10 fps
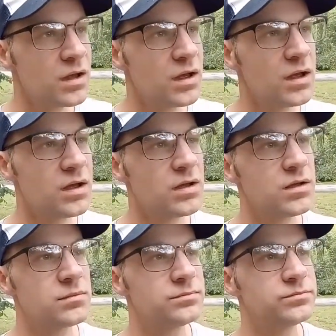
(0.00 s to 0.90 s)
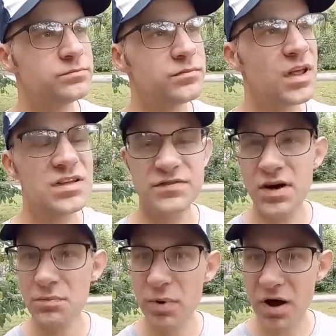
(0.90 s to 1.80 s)
it's very
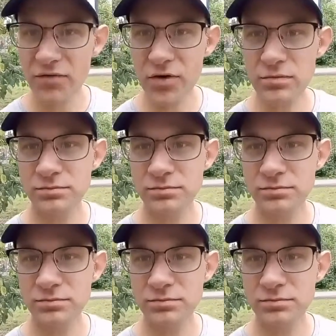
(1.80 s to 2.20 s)
powerful,